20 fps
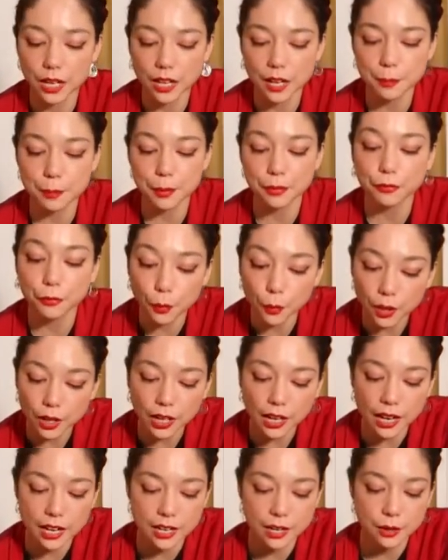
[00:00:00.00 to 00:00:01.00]
before
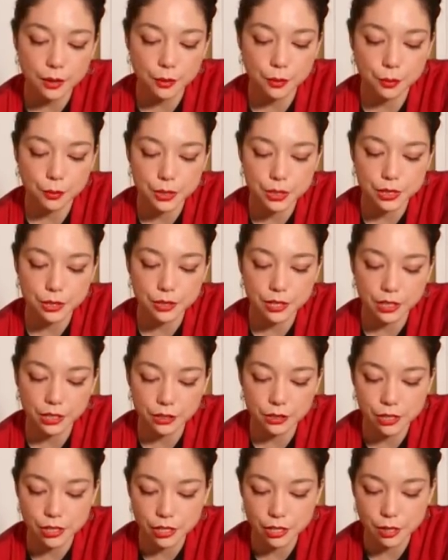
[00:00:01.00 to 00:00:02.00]
I was doing
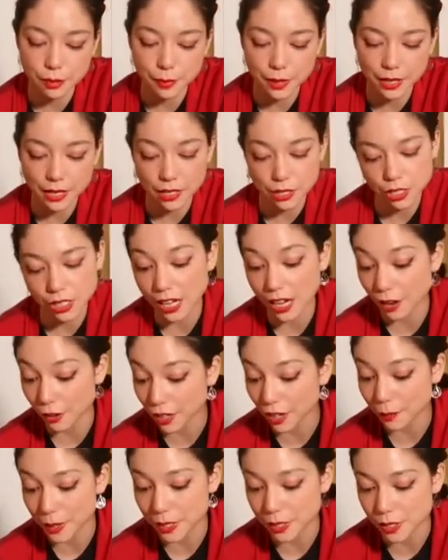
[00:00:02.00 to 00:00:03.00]
YouTube, and actually how I
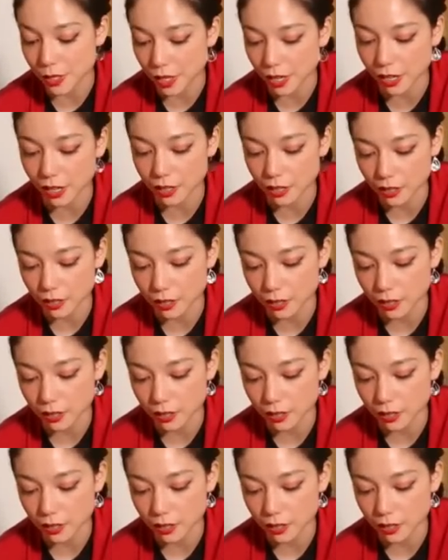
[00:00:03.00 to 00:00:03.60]
got my start